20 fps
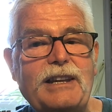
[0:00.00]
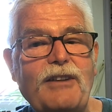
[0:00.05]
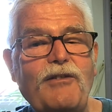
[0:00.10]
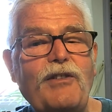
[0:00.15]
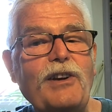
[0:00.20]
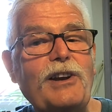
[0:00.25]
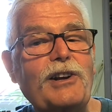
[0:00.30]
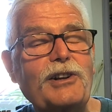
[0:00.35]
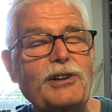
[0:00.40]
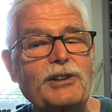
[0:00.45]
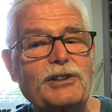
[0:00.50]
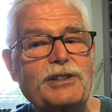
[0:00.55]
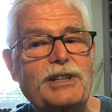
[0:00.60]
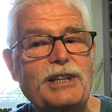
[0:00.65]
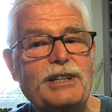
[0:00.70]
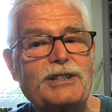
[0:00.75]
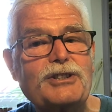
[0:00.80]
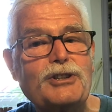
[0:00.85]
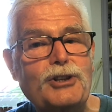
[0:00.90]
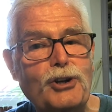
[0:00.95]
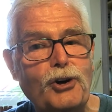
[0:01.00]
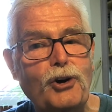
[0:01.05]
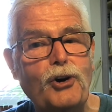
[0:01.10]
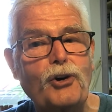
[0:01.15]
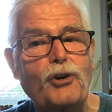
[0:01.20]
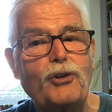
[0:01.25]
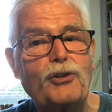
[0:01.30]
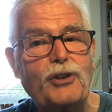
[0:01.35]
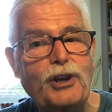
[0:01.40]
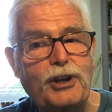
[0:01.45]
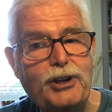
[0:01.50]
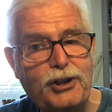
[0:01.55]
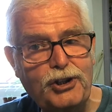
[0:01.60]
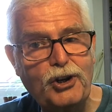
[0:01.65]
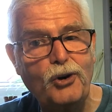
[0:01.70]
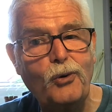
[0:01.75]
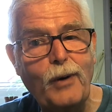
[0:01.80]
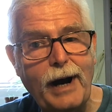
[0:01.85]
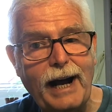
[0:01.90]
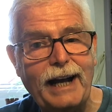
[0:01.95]
the difficulties know that
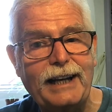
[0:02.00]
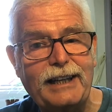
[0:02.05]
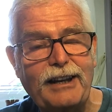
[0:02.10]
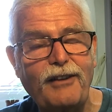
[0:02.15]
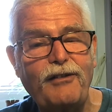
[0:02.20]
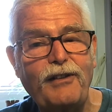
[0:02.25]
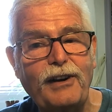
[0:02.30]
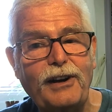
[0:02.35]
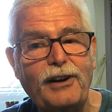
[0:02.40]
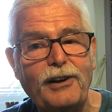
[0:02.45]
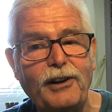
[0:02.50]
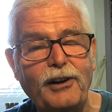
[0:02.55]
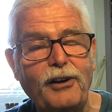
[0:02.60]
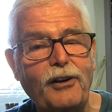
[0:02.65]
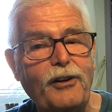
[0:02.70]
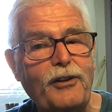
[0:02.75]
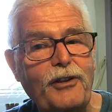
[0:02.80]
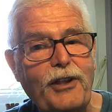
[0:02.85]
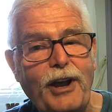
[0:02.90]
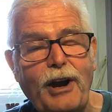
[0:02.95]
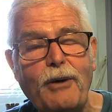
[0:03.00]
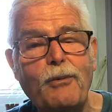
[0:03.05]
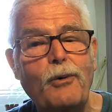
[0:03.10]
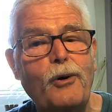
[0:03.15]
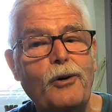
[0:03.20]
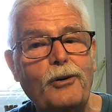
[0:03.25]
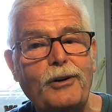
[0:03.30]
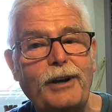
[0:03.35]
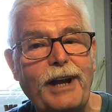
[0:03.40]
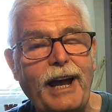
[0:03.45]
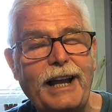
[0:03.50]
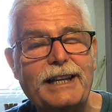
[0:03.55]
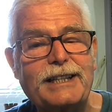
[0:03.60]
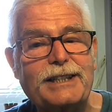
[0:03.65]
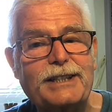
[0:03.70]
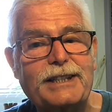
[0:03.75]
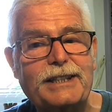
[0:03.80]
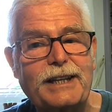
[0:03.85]
you are difficult. They won't get